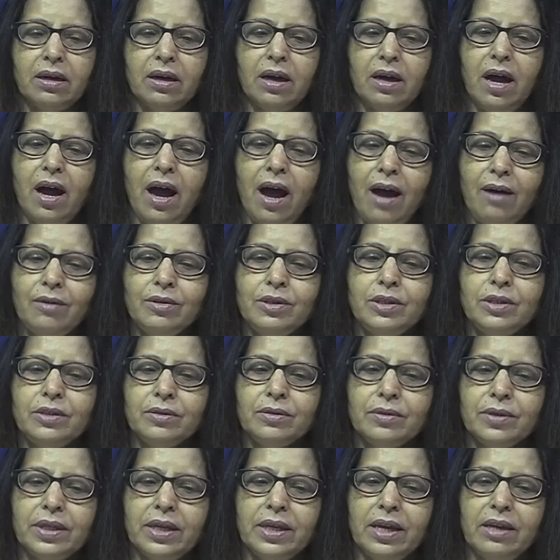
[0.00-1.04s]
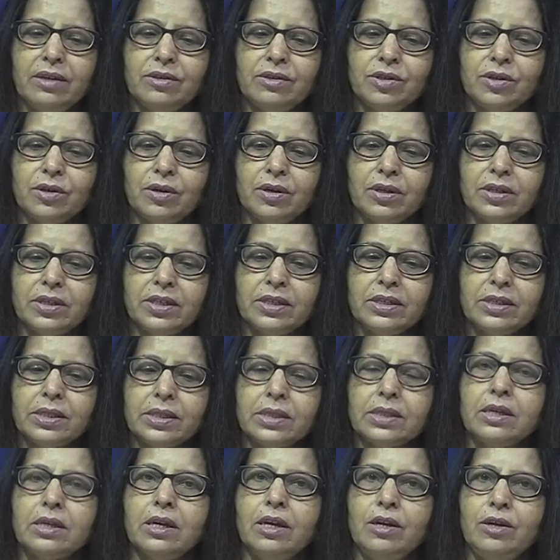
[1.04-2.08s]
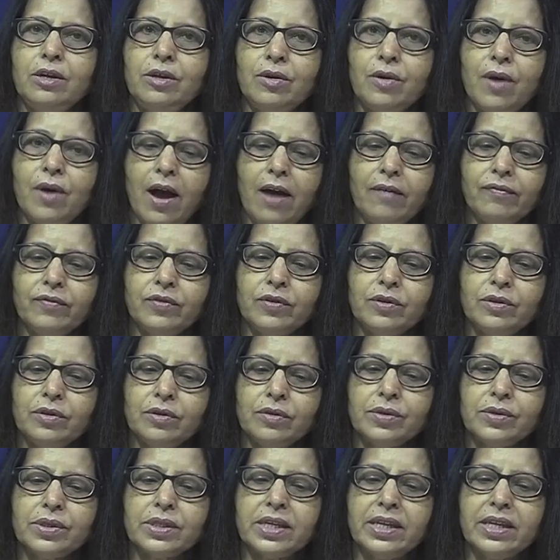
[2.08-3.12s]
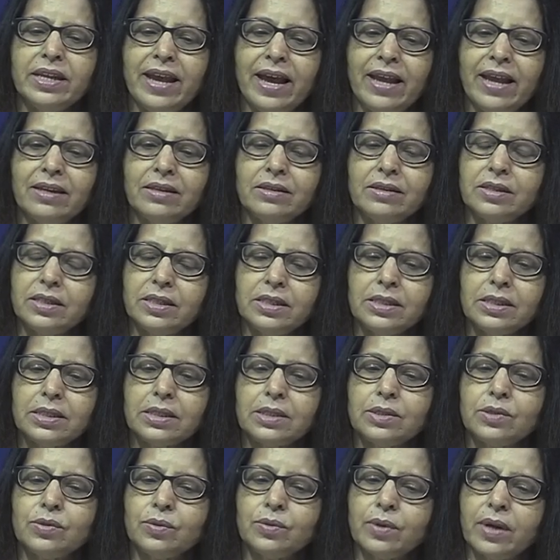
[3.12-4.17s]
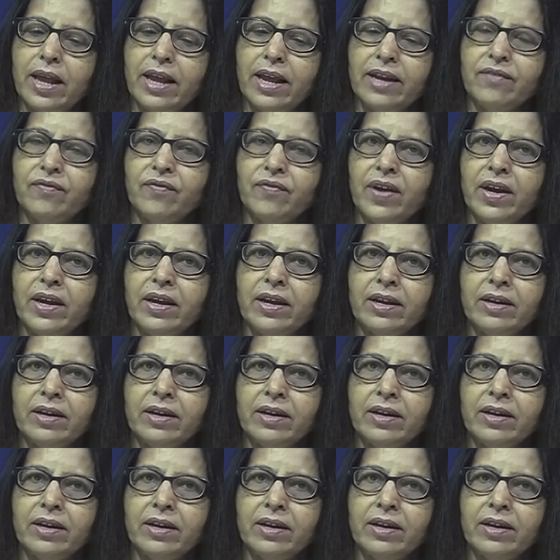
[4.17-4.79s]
how do you engage your audience? You have to use analogies to clarify